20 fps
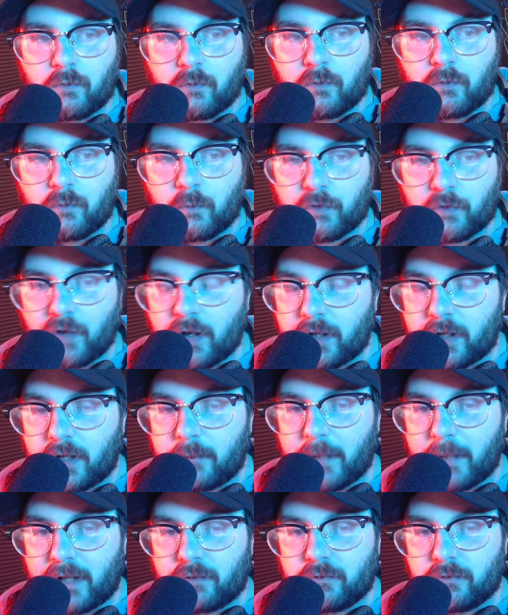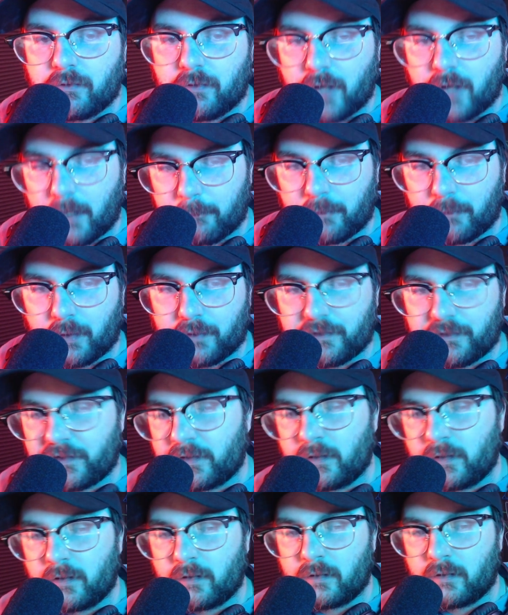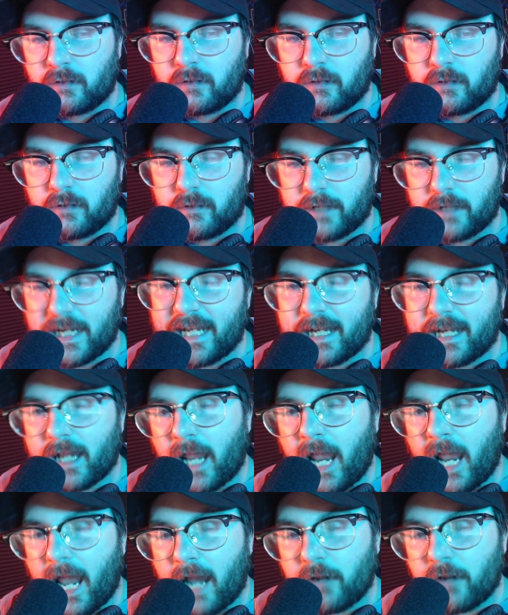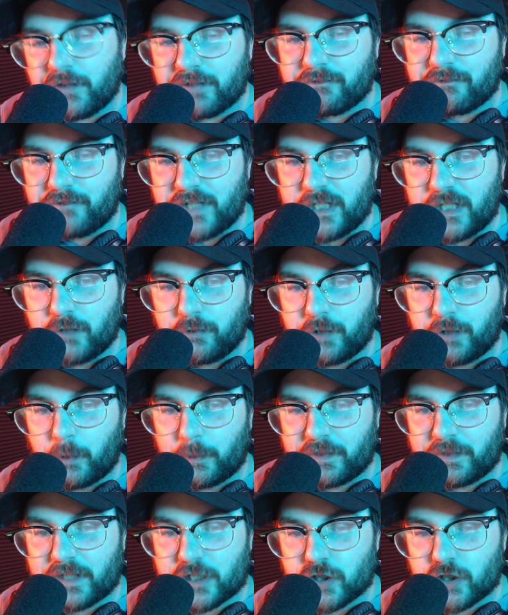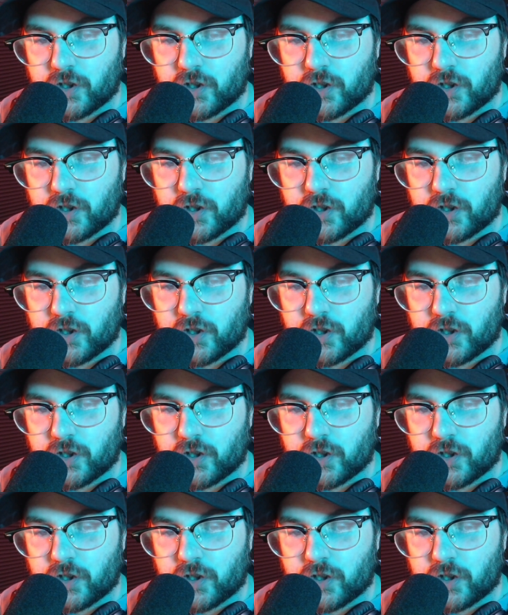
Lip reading: We're talking about numbers. And how does it feel knowing that